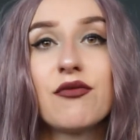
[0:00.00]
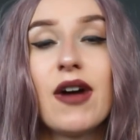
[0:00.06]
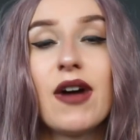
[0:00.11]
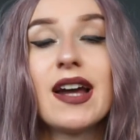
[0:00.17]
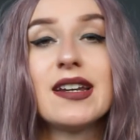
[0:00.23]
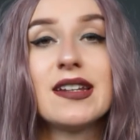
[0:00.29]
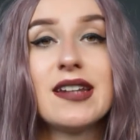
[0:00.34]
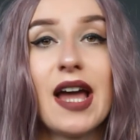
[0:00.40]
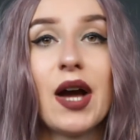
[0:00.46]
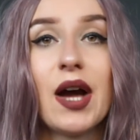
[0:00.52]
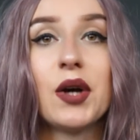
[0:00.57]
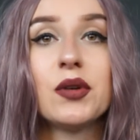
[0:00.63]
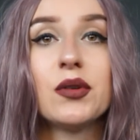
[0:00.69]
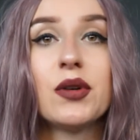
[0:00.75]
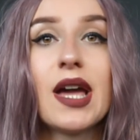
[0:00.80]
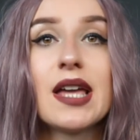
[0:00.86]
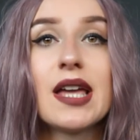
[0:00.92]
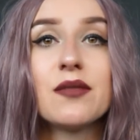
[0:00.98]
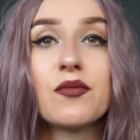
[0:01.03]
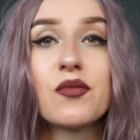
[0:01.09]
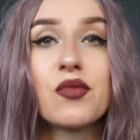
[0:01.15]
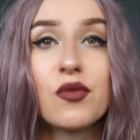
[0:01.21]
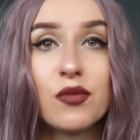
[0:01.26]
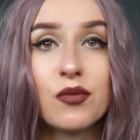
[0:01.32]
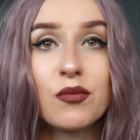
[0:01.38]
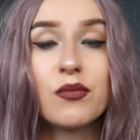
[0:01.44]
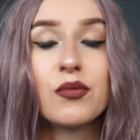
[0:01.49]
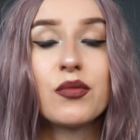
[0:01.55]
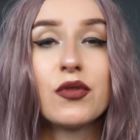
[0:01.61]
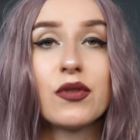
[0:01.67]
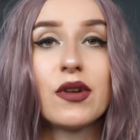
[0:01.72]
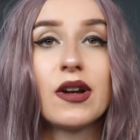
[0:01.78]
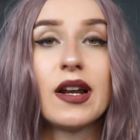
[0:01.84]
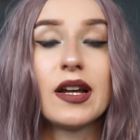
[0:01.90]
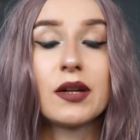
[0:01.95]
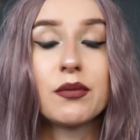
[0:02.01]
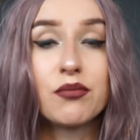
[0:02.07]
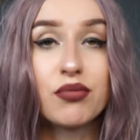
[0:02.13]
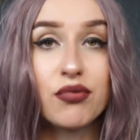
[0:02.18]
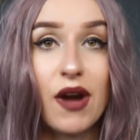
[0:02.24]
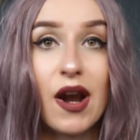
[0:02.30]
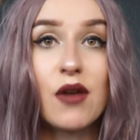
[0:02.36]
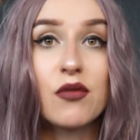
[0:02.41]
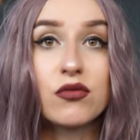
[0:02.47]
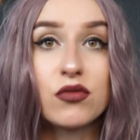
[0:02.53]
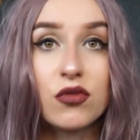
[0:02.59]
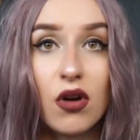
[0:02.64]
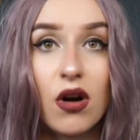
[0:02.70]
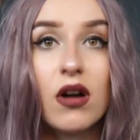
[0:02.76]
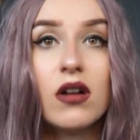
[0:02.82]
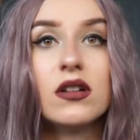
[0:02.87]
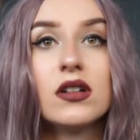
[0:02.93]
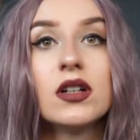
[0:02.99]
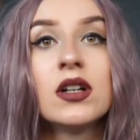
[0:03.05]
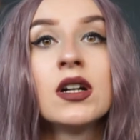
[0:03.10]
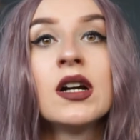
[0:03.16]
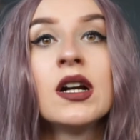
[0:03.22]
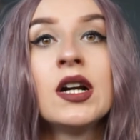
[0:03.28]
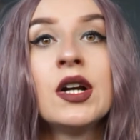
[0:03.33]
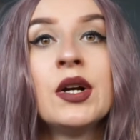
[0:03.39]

right now and br br like brown color